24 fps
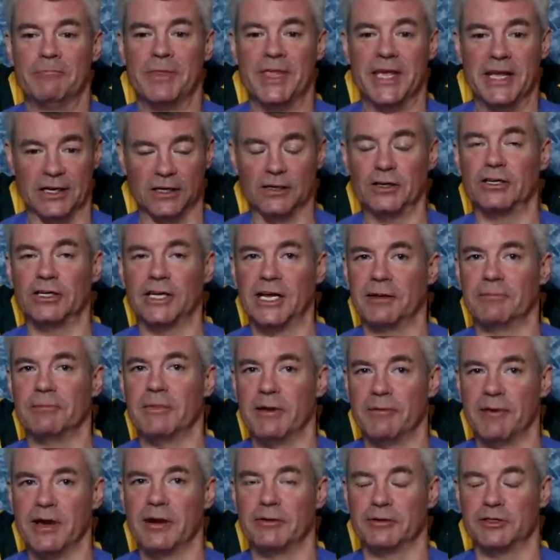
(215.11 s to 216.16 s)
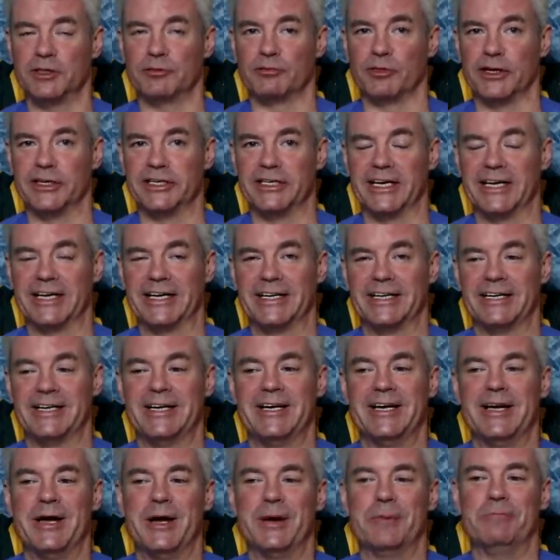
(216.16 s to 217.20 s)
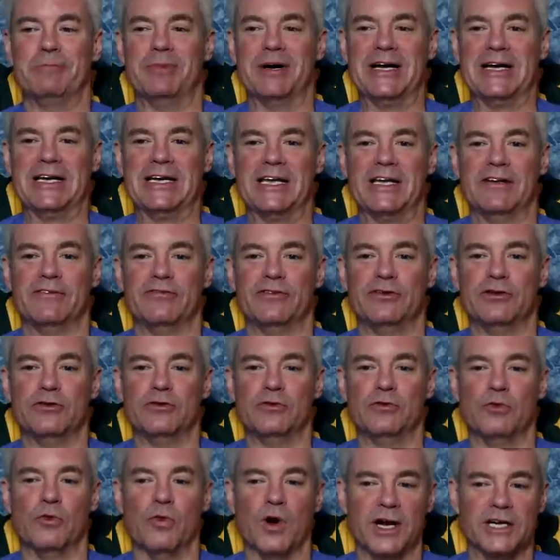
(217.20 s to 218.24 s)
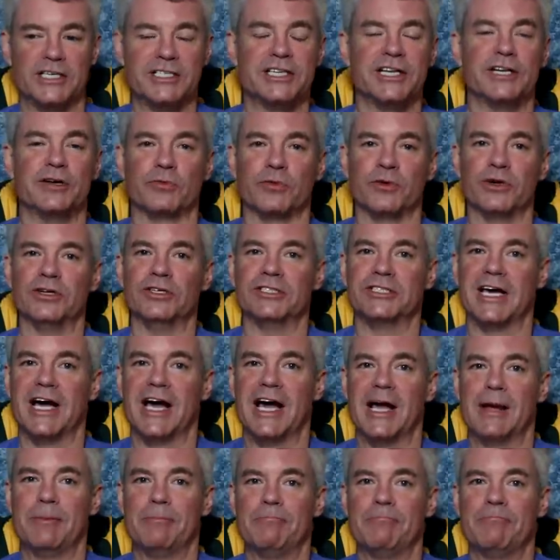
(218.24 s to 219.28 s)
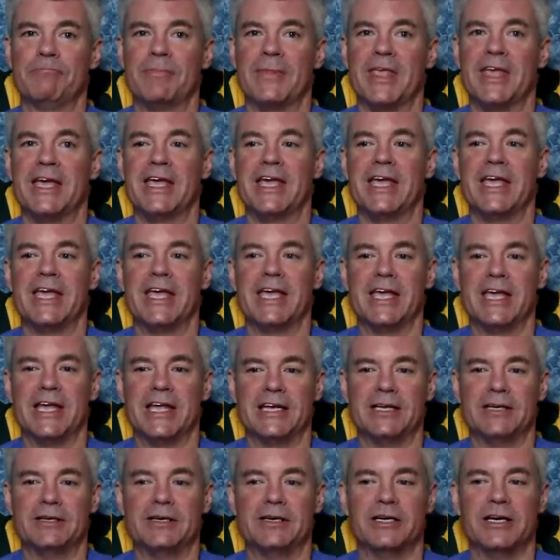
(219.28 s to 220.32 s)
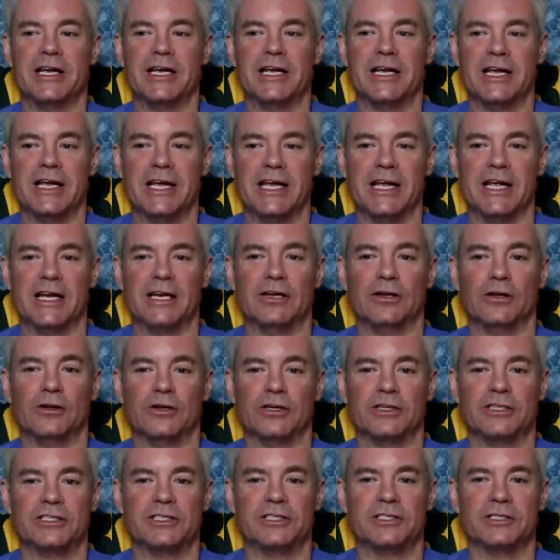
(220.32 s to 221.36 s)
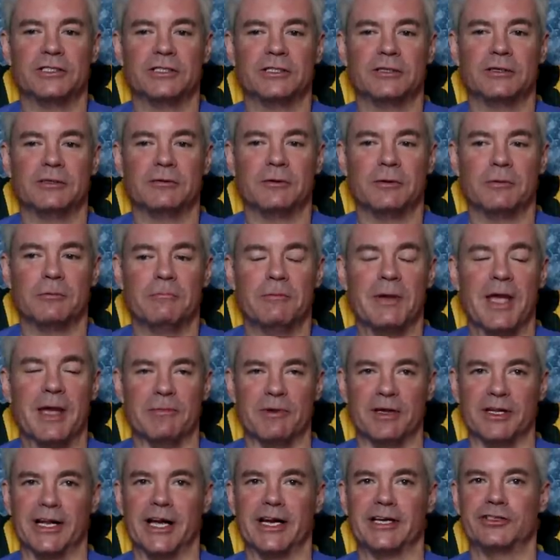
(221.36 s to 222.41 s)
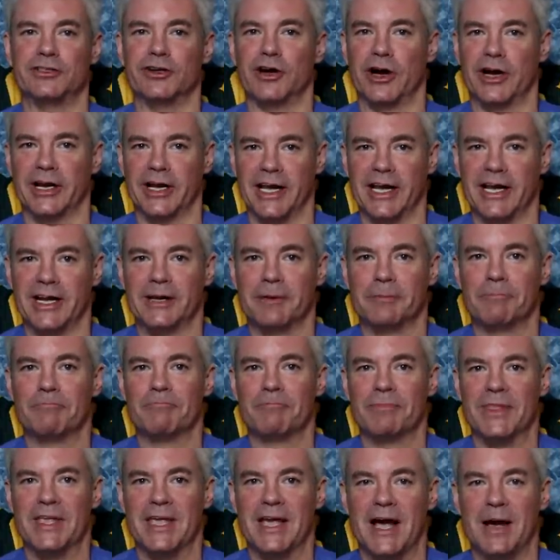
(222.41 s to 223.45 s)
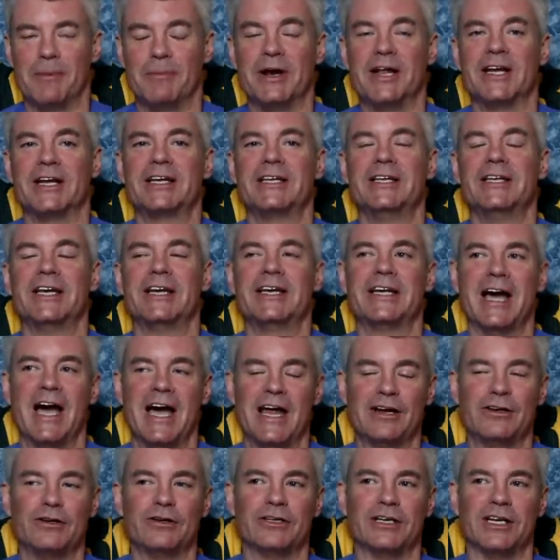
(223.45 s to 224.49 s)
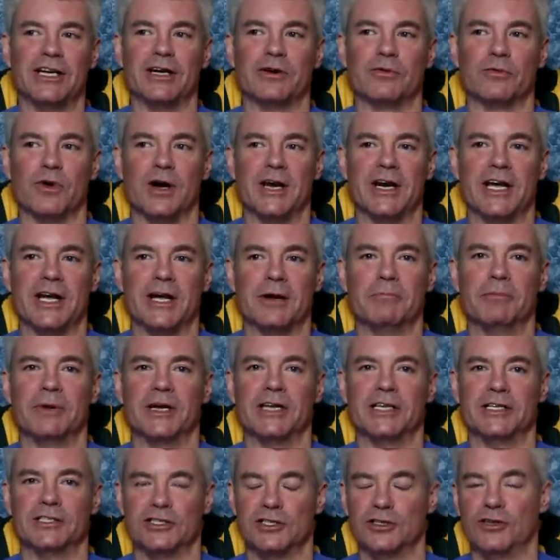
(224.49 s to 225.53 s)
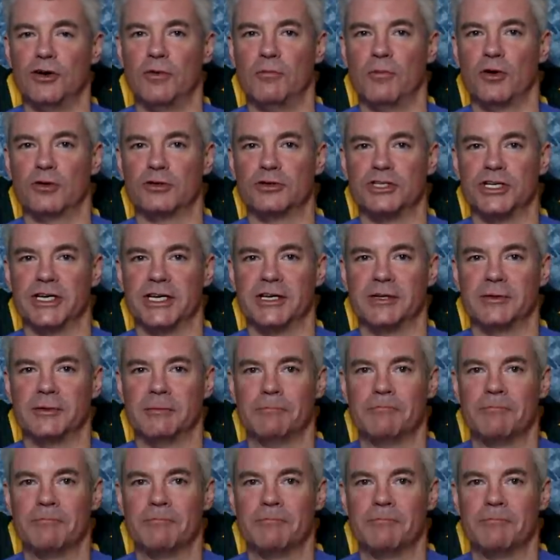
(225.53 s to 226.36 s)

it looked like maybe I was sprinting. But if you watched it in real time, it it looked maybe like jogging. I mean, it, it kind of looked like running, but in slow motion.